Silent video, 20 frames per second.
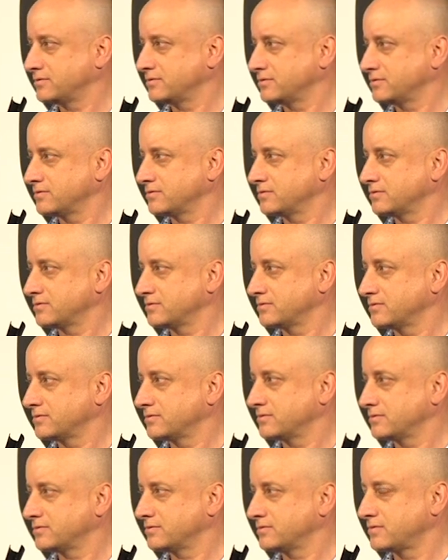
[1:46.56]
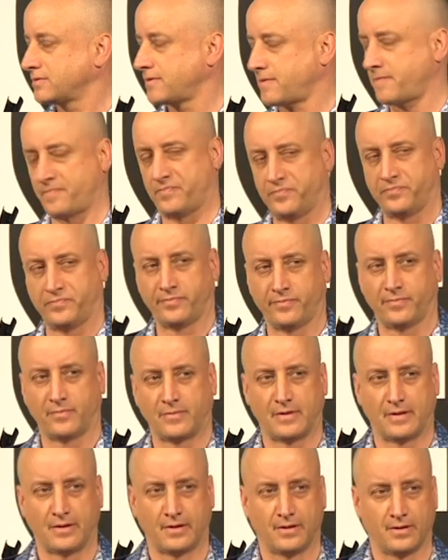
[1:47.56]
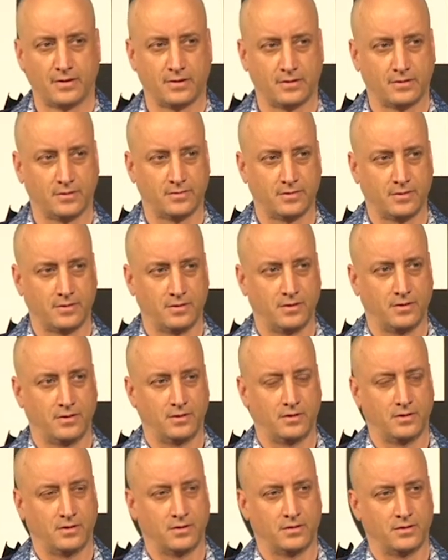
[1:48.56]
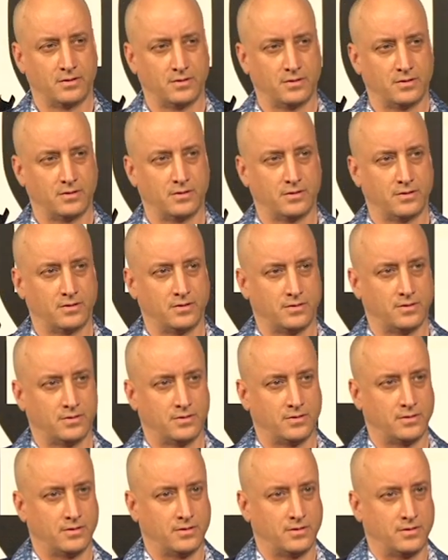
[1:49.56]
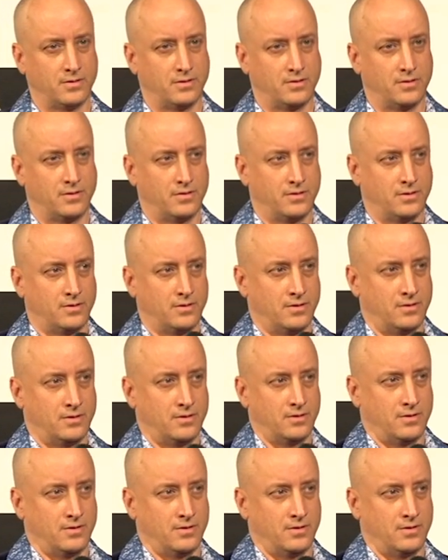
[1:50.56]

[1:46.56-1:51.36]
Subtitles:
No one is speaking in this clip.